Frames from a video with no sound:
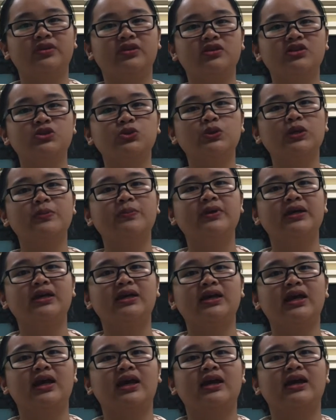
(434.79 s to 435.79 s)
This will be
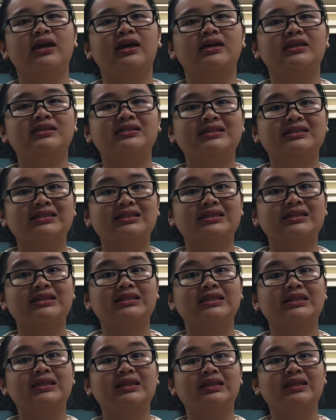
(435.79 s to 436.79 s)

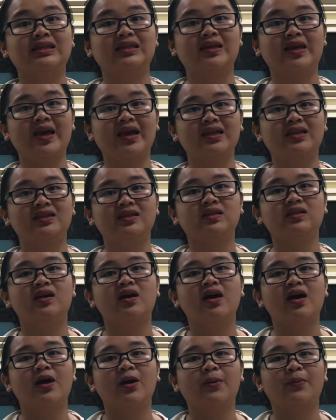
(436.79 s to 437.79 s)
instigated
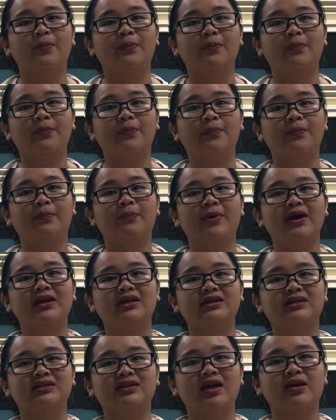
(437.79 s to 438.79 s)
by
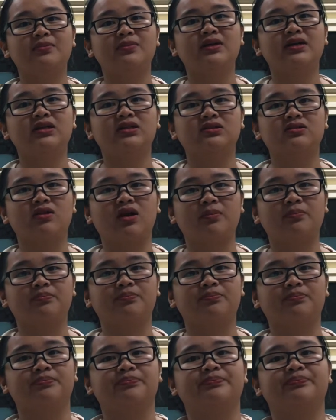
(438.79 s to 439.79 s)
a timer interrupt,
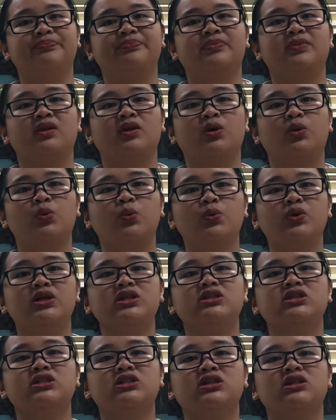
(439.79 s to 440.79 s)

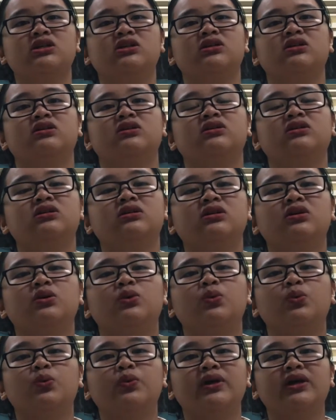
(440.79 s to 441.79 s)
which
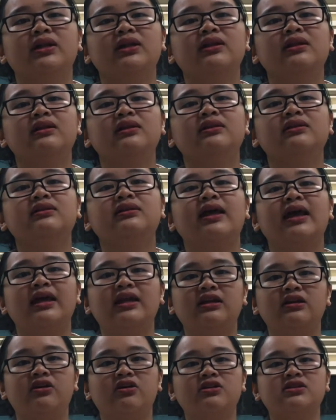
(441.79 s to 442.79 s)
will
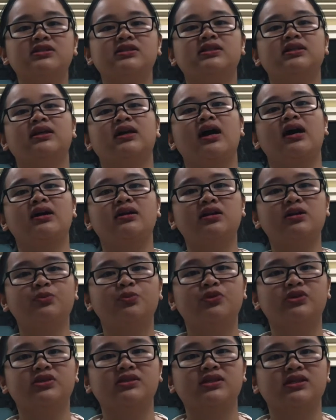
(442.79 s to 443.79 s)
then cause the current
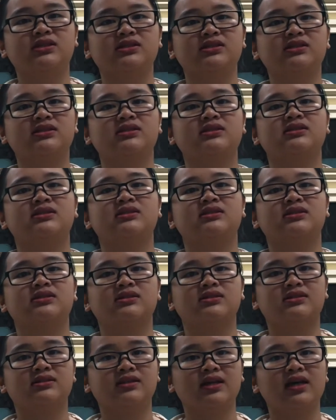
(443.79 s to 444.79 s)
process
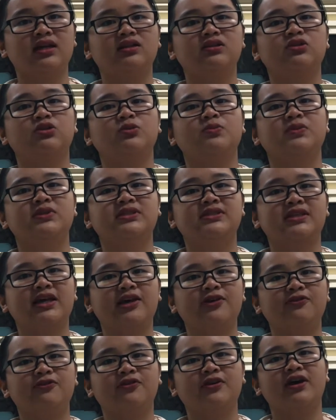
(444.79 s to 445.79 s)
state to be
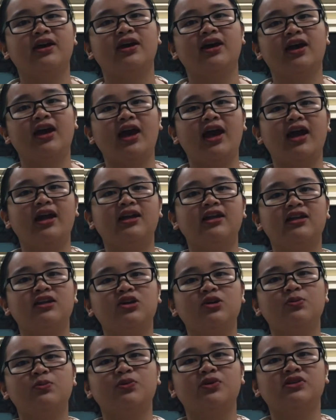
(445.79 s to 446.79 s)
saved and the
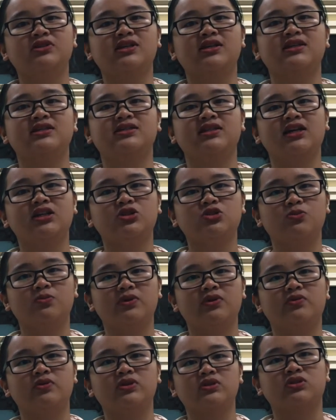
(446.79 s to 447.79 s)
new process state to
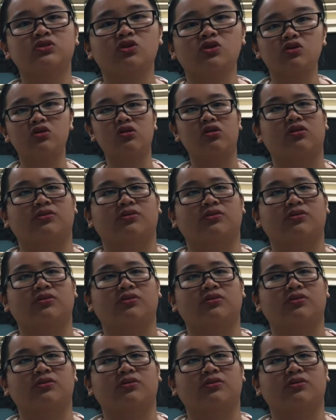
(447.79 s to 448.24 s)
be restored.